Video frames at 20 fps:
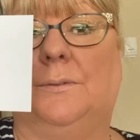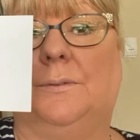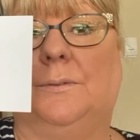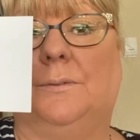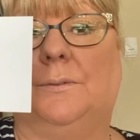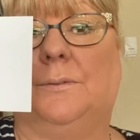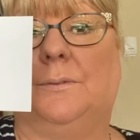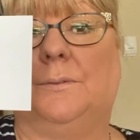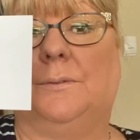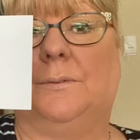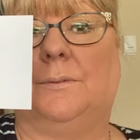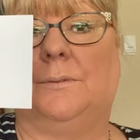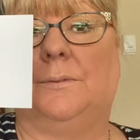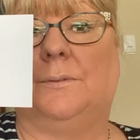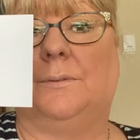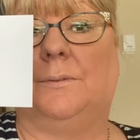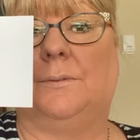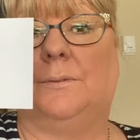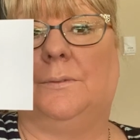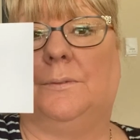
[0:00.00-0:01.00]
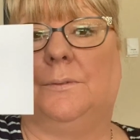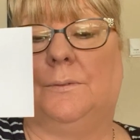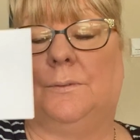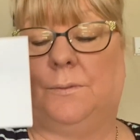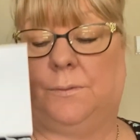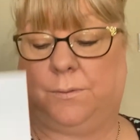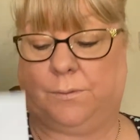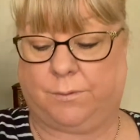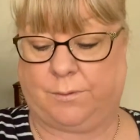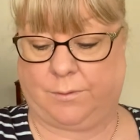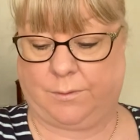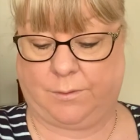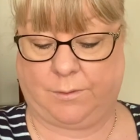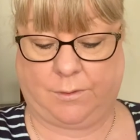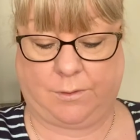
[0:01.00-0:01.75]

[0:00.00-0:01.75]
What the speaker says: [no speech]